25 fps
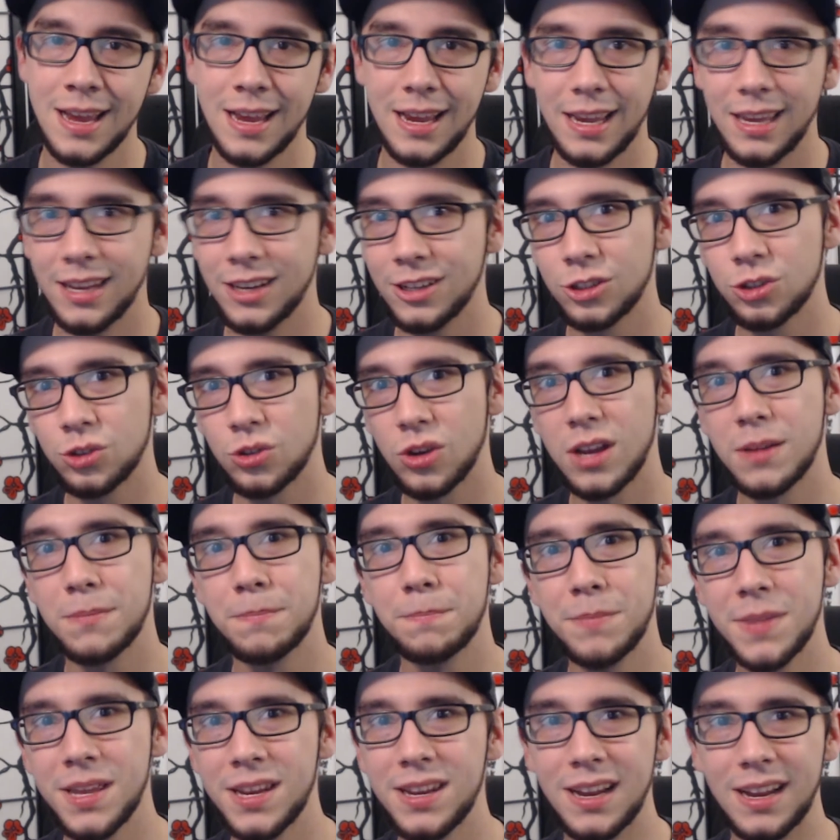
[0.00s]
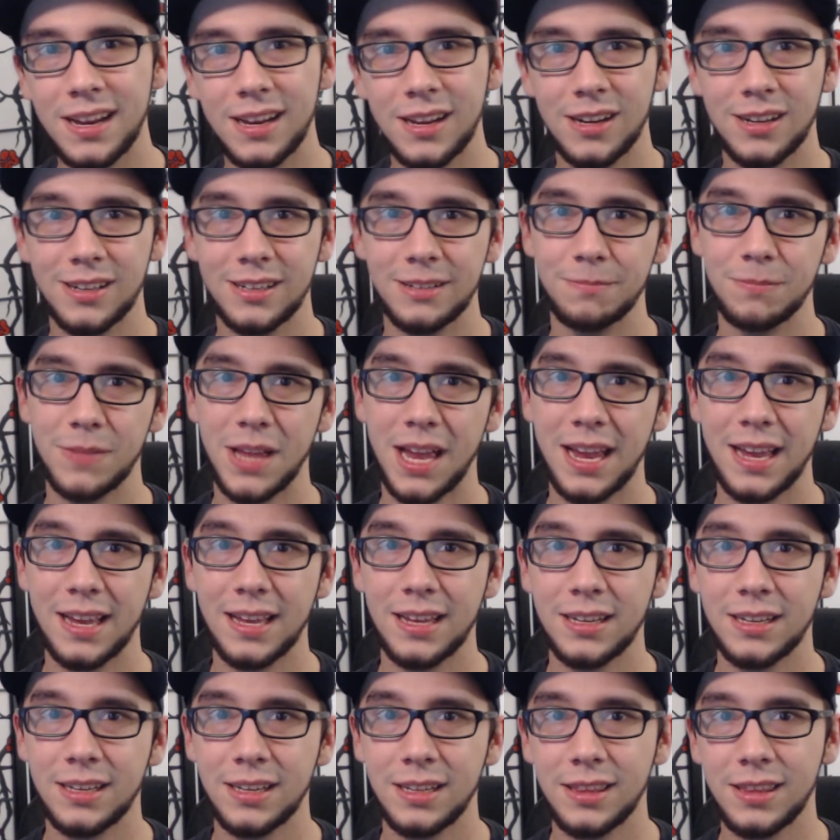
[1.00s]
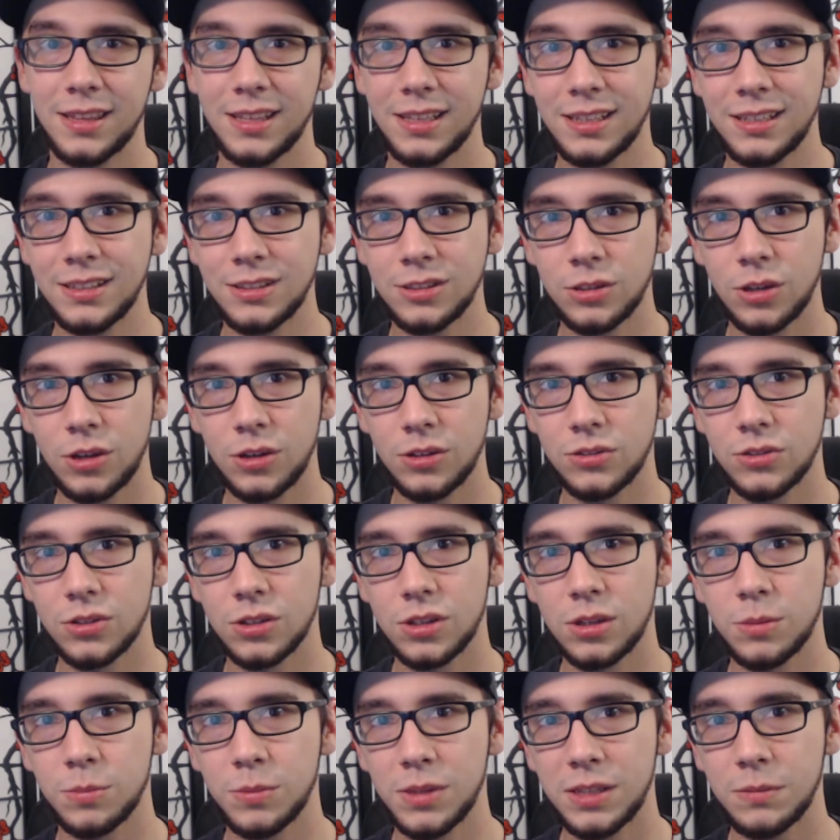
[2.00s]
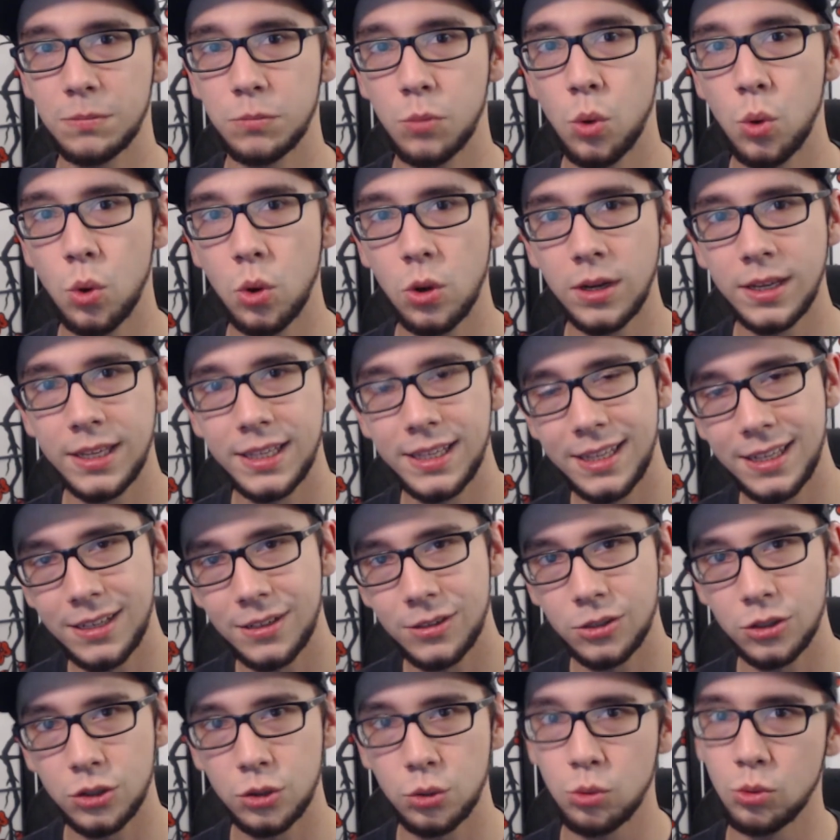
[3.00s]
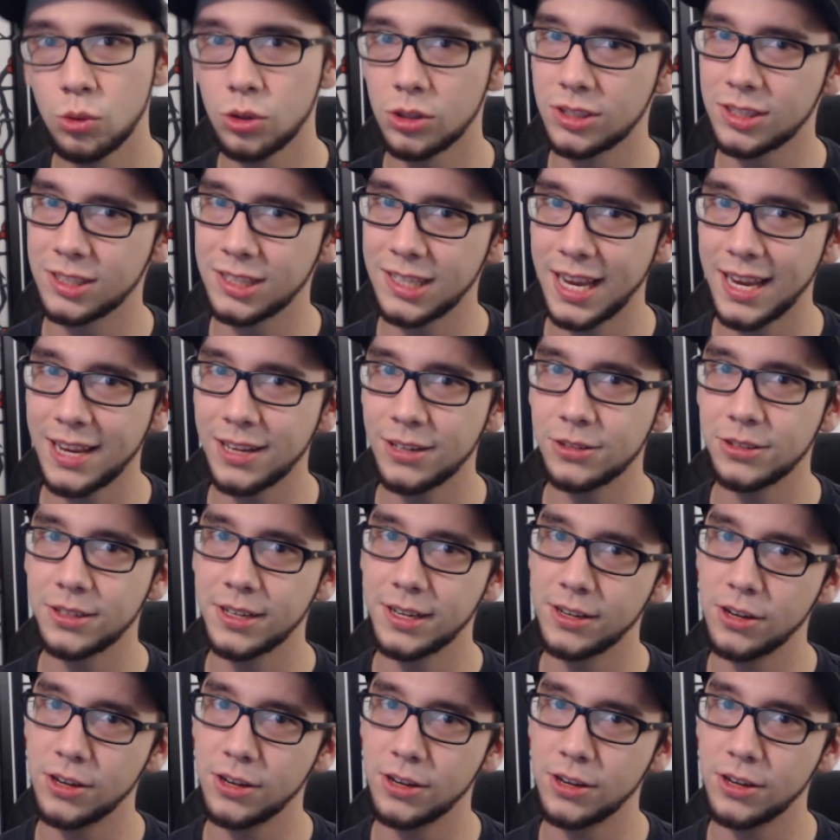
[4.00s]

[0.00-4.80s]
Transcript: Innistrad Midnight Hunt. And these cards are going to be more geared towards standard.